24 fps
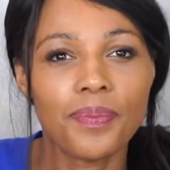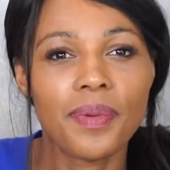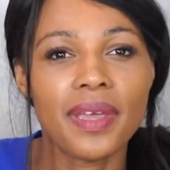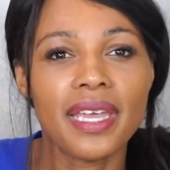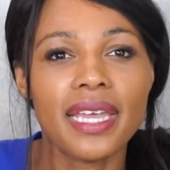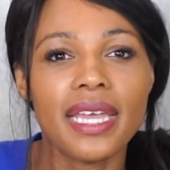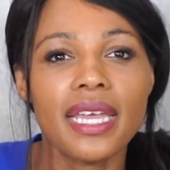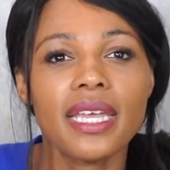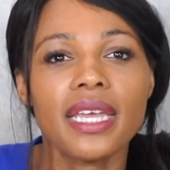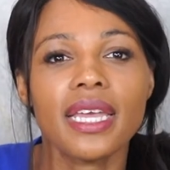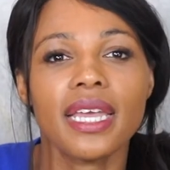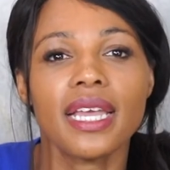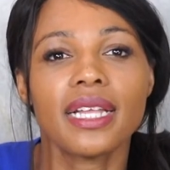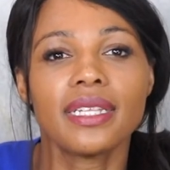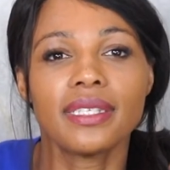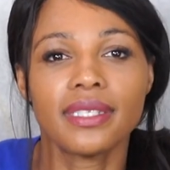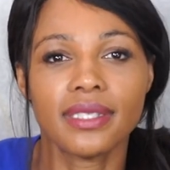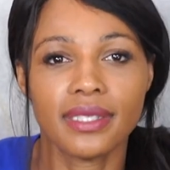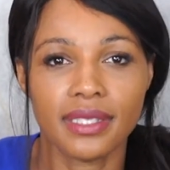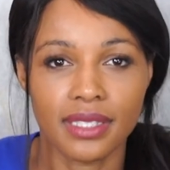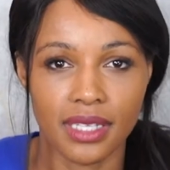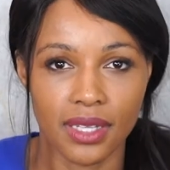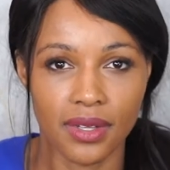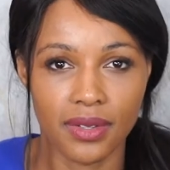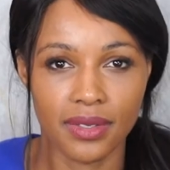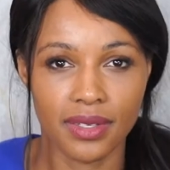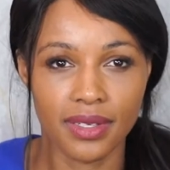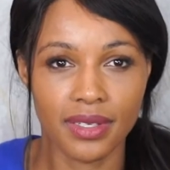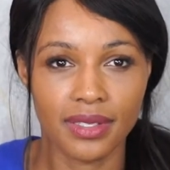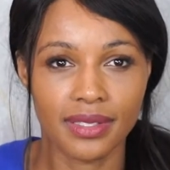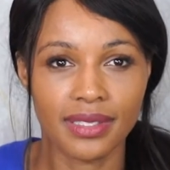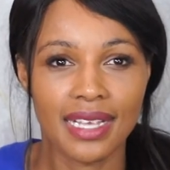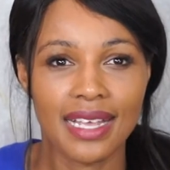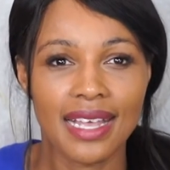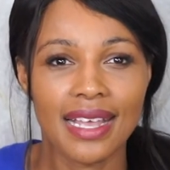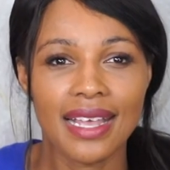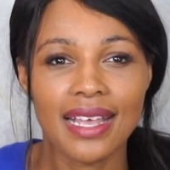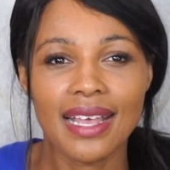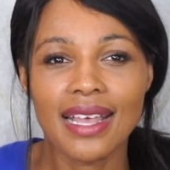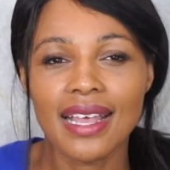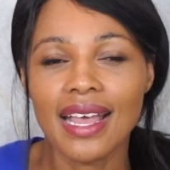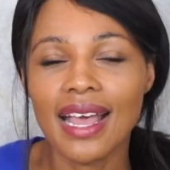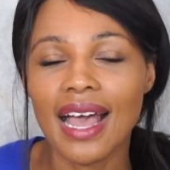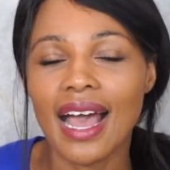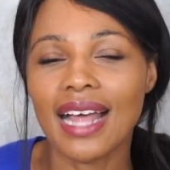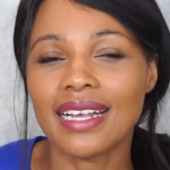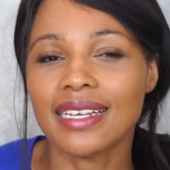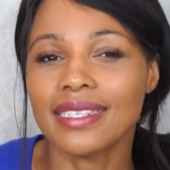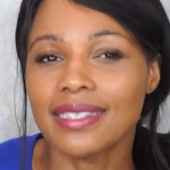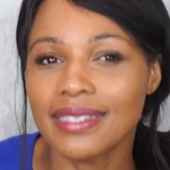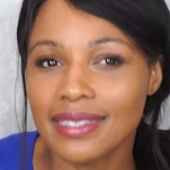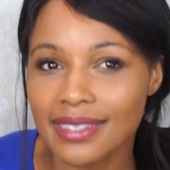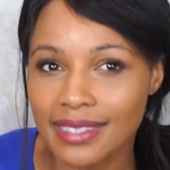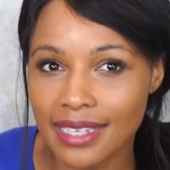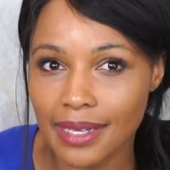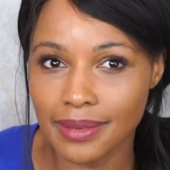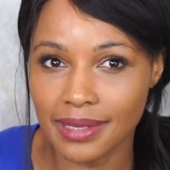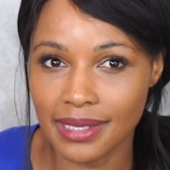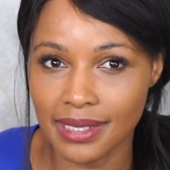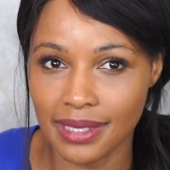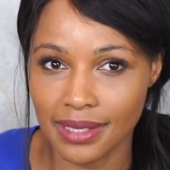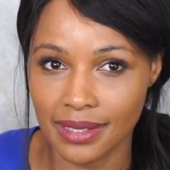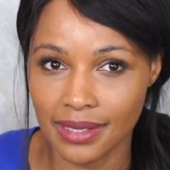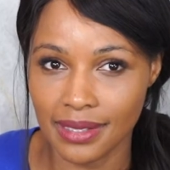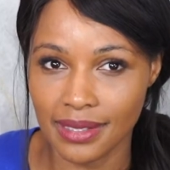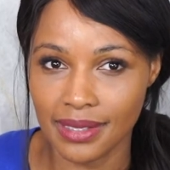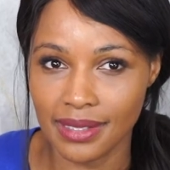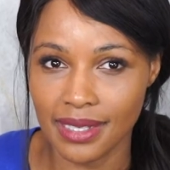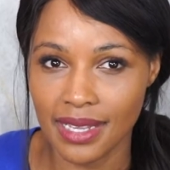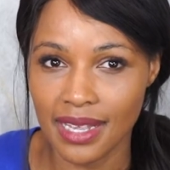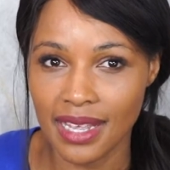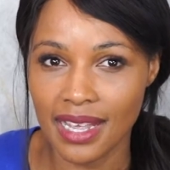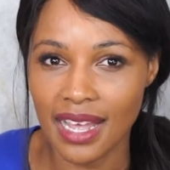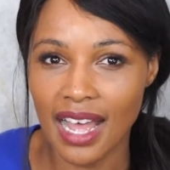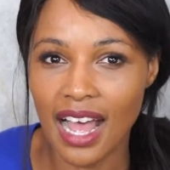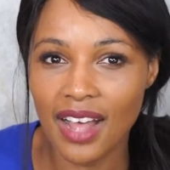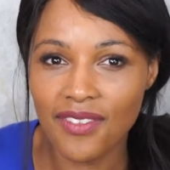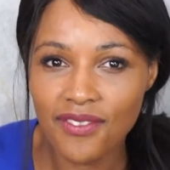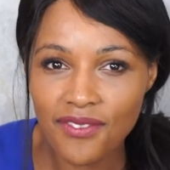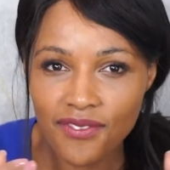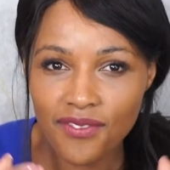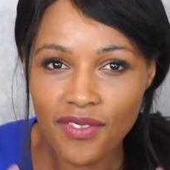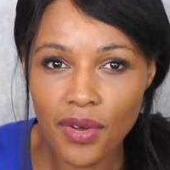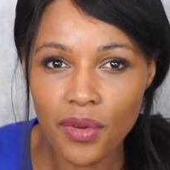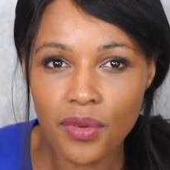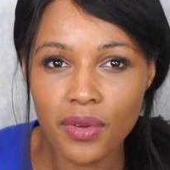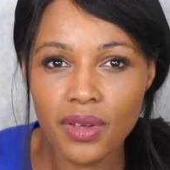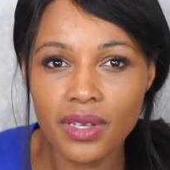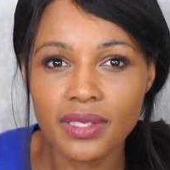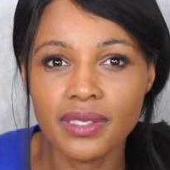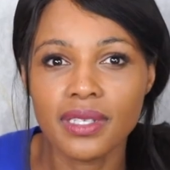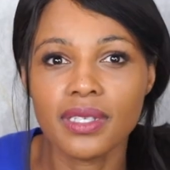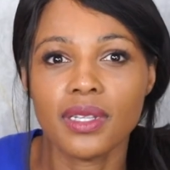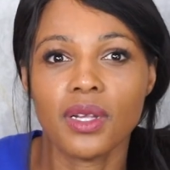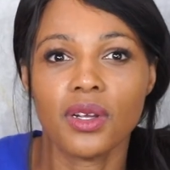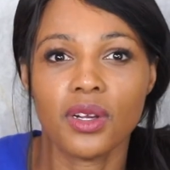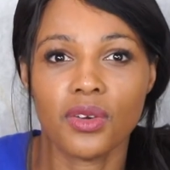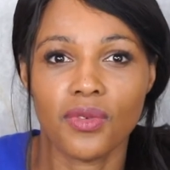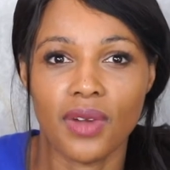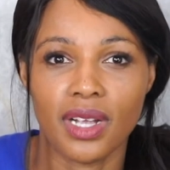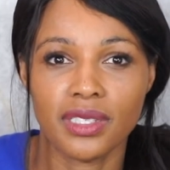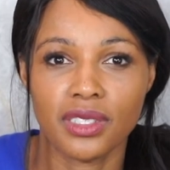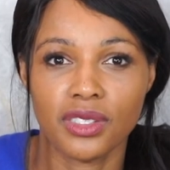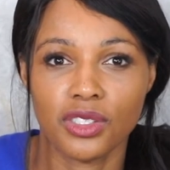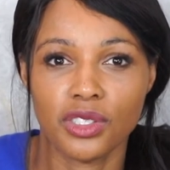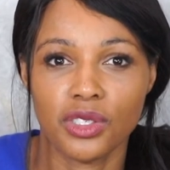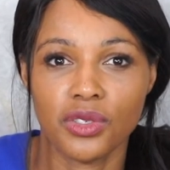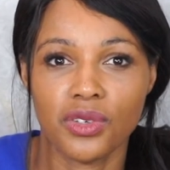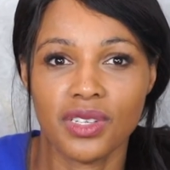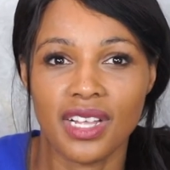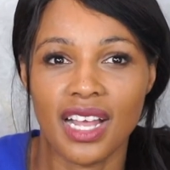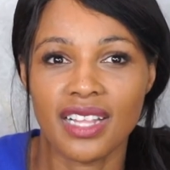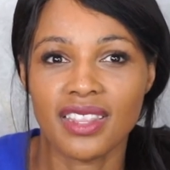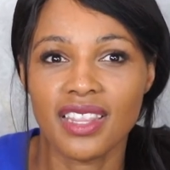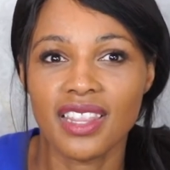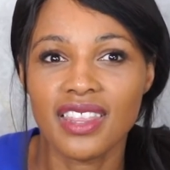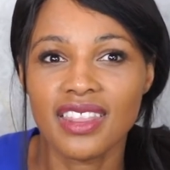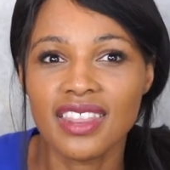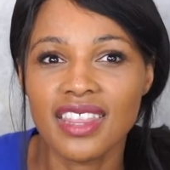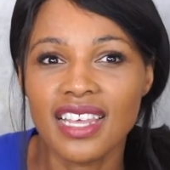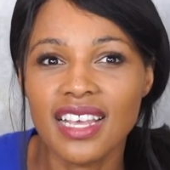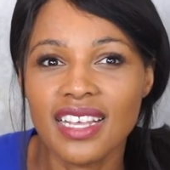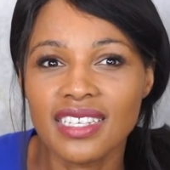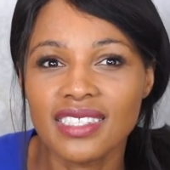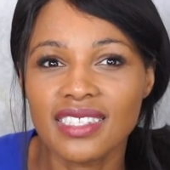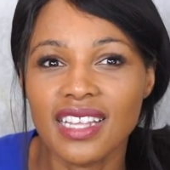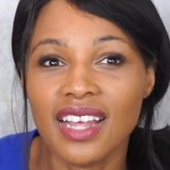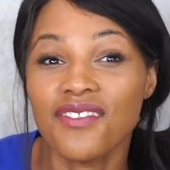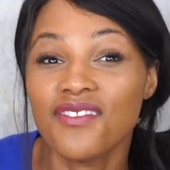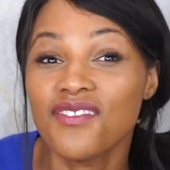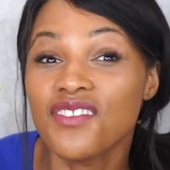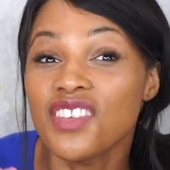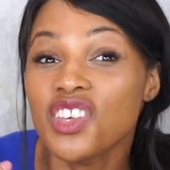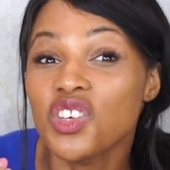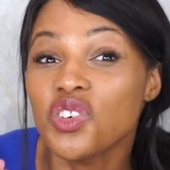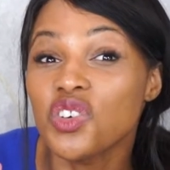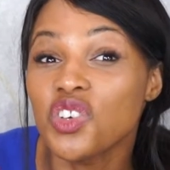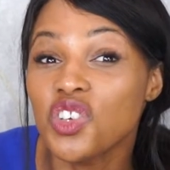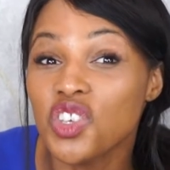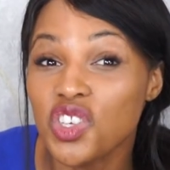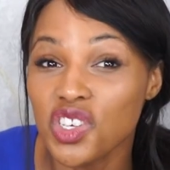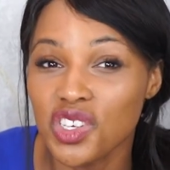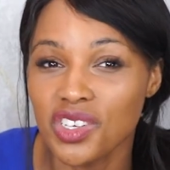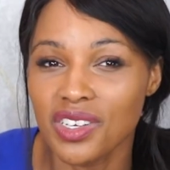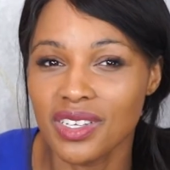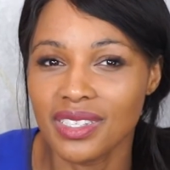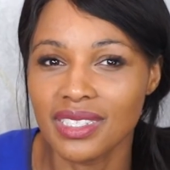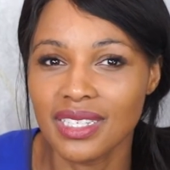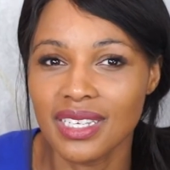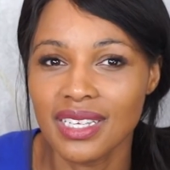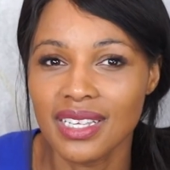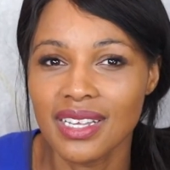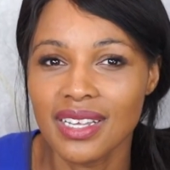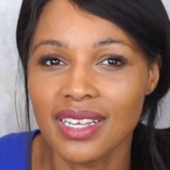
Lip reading: Being in stillness and acceptance and focusing on gratitude and the things that feel good,